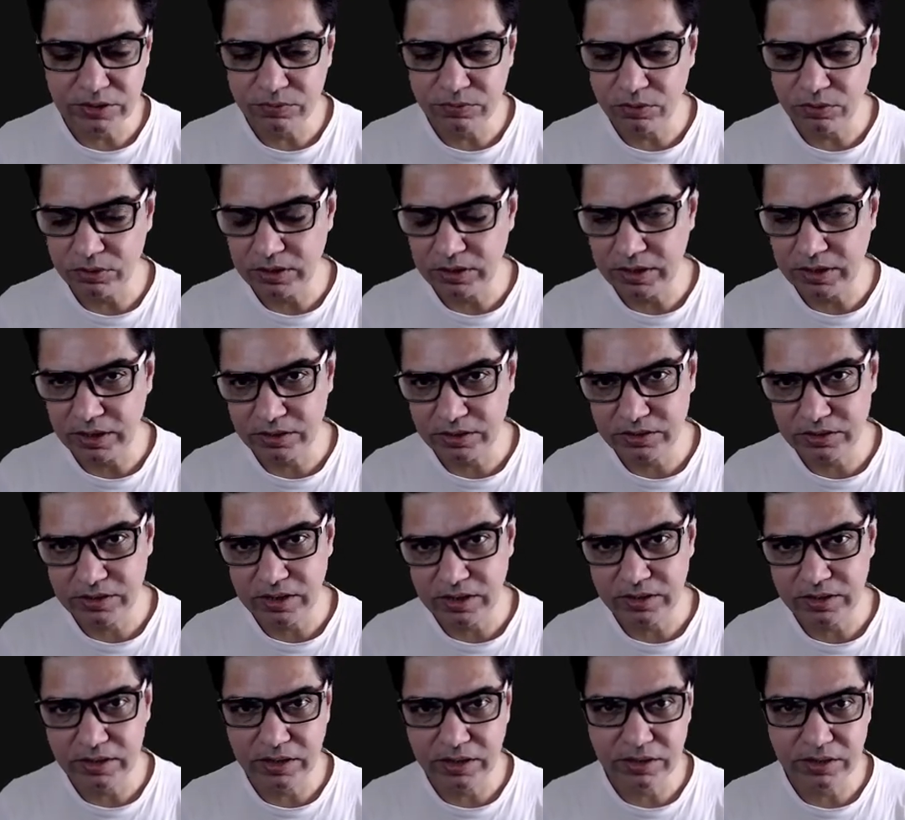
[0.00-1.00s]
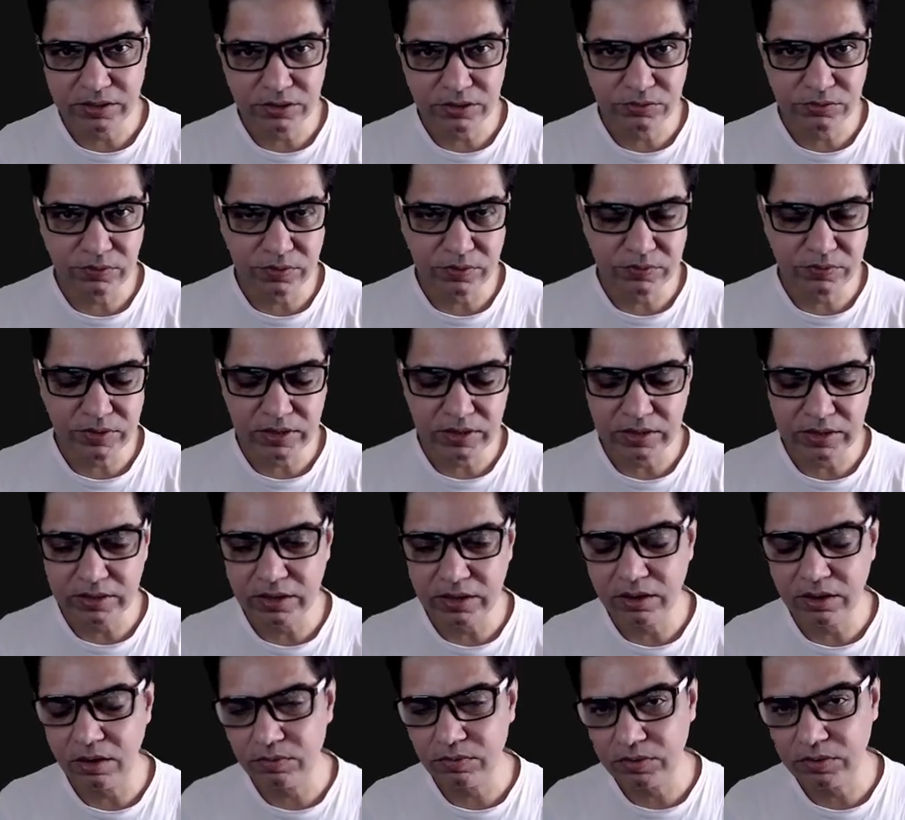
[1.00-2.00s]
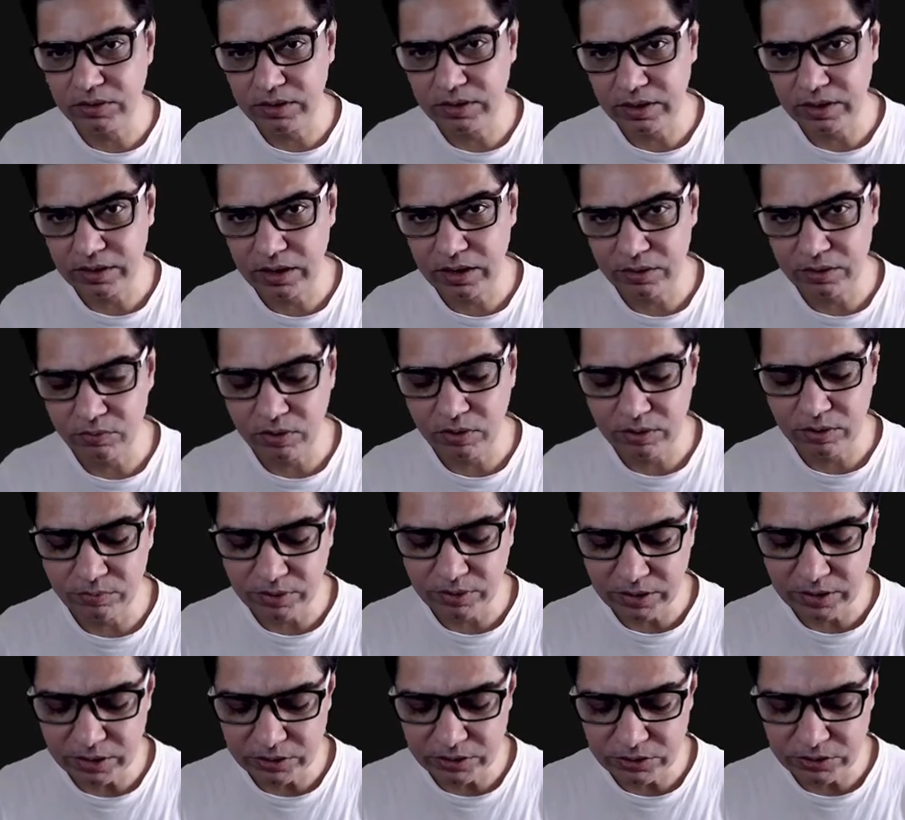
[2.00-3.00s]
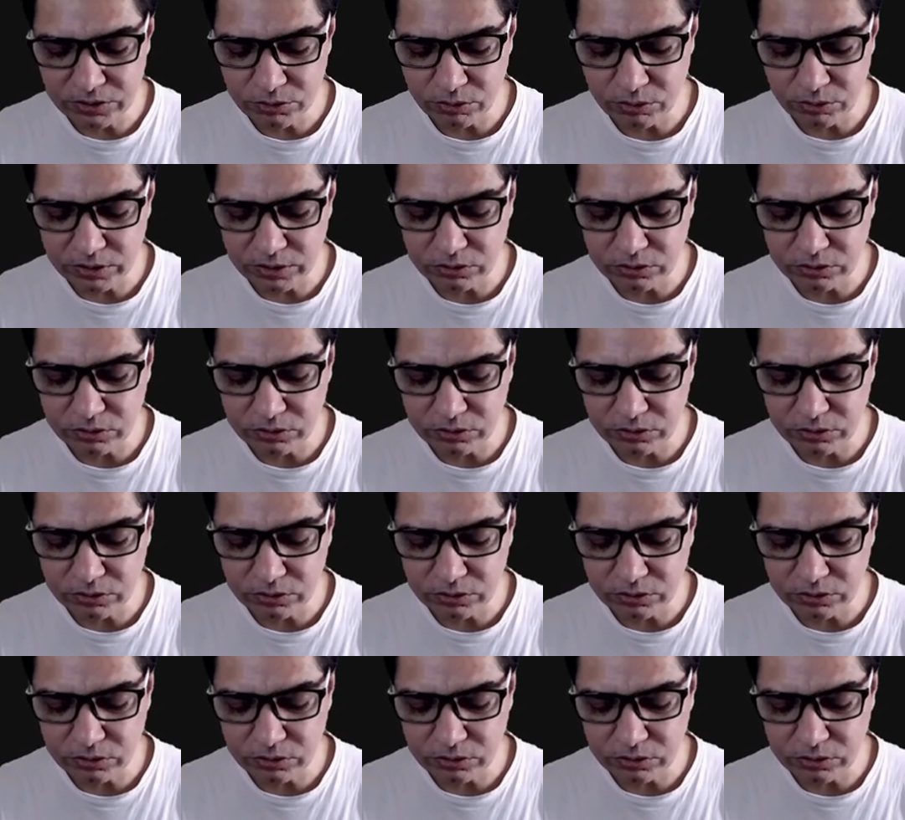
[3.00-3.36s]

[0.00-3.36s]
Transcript: For the next 10, then it is 50. And then after that, like for every kg is 20.